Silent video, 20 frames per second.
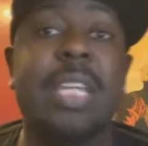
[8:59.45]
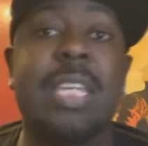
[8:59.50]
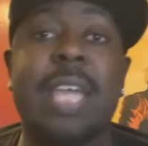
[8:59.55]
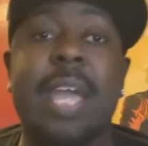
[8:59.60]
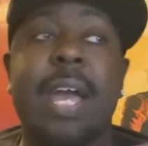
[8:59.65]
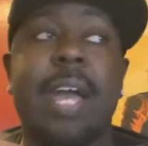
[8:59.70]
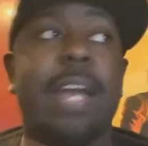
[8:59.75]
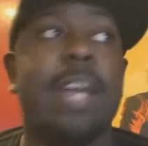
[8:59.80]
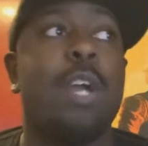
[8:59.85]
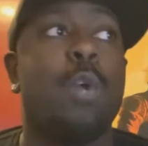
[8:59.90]

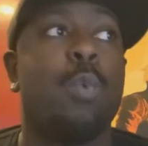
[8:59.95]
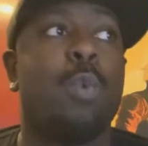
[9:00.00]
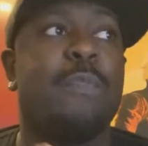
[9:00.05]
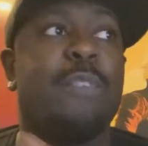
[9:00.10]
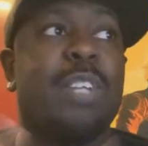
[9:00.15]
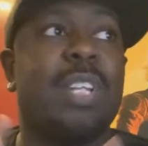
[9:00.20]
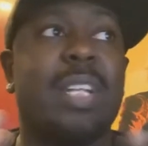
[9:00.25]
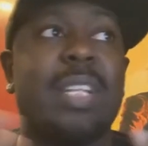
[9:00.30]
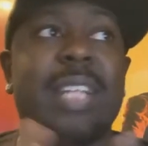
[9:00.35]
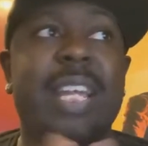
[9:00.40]
yeah,
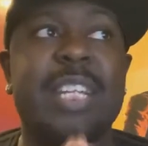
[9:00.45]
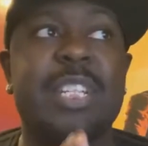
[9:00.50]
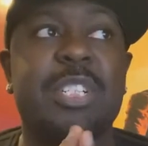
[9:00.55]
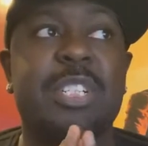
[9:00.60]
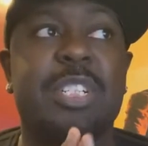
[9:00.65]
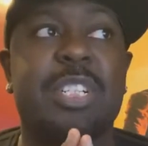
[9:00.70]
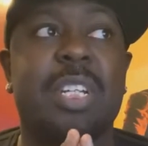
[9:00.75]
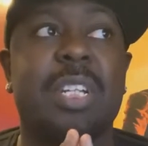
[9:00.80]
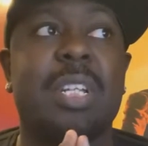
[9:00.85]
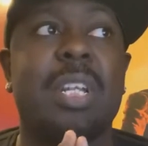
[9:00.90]
within a
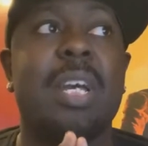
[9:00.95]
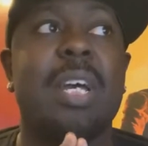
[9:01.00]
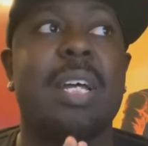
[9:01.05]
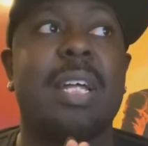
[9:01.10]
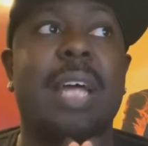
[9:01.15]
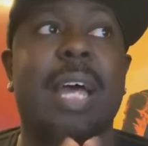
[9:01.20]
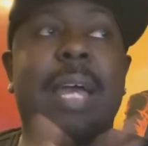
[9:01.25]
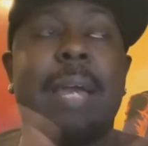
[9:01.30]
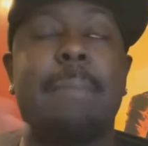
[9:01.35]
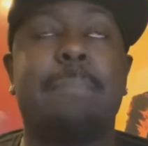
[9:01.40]
nation
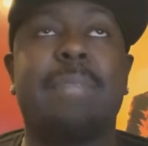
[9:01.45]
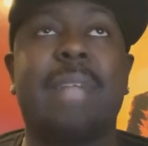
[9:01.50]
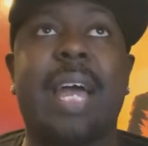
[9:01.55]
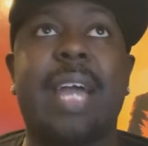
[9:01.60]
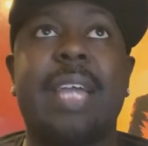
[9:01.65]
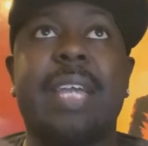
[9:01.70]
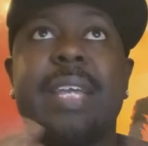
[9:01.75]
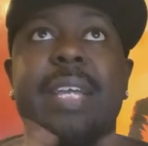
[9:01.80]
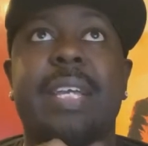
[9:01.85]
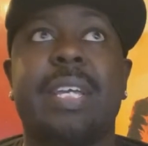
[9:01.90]
um,
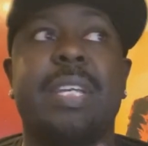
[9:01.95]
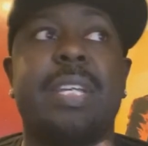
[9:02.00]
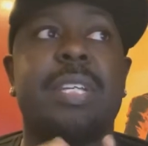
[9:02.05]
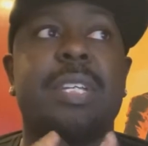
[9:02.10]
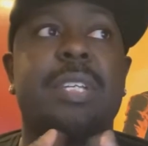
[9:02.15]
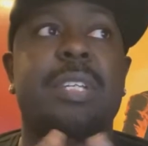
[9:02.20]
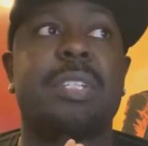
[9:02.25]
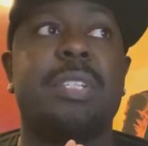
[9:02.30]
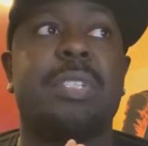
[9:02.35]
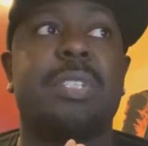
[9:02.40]
that
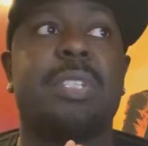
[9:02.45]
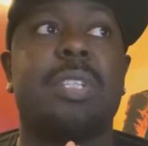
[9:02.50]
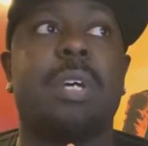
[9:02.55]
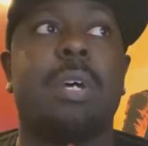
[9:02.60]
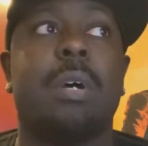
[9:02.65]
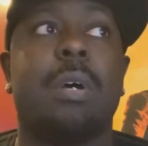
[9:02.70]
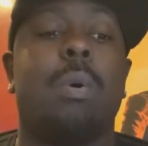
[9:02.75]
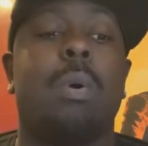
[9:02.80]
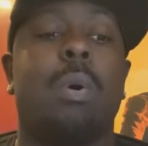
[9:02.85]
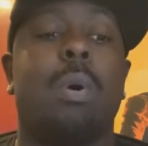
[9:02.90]
is
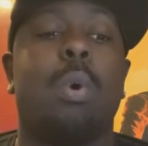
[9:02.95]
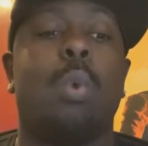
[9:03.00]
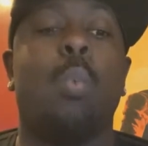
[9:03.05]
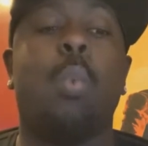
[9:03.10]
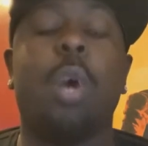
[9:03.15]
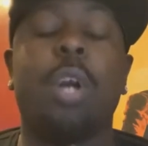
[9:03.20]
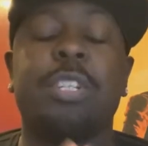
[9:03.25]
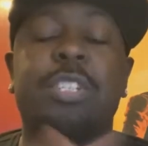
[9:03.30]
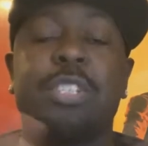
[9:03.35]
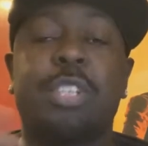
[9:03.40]

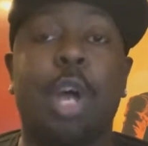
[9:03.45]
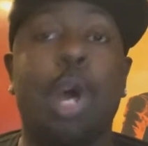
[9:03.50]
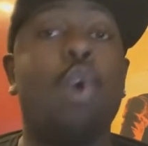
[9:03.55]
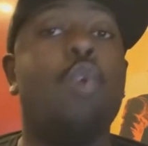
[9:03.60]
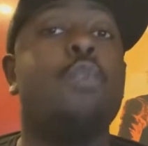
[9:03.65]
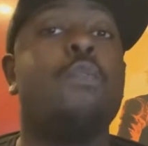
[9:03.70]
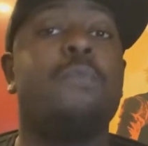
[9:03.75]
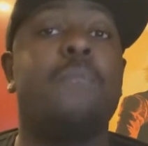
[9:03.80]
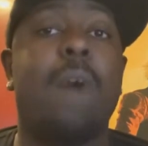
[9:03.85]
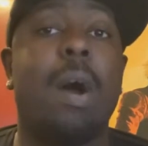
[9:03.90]
watched
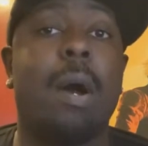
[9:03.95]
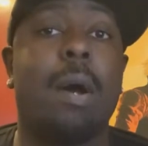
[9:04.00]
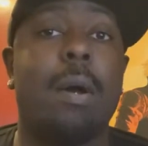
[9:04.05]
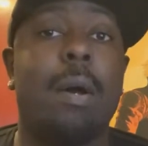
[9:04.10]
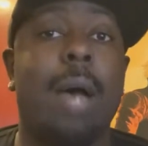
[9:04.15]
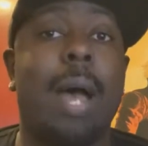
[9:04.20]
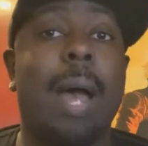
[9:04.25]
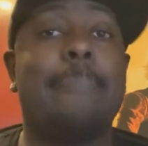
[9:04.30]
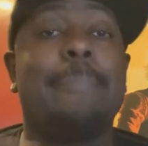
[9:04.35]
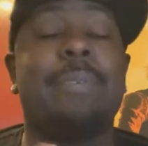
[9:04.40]
over
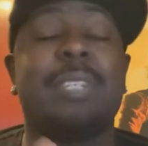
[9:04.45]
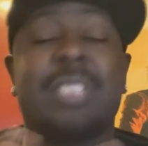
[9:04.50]
and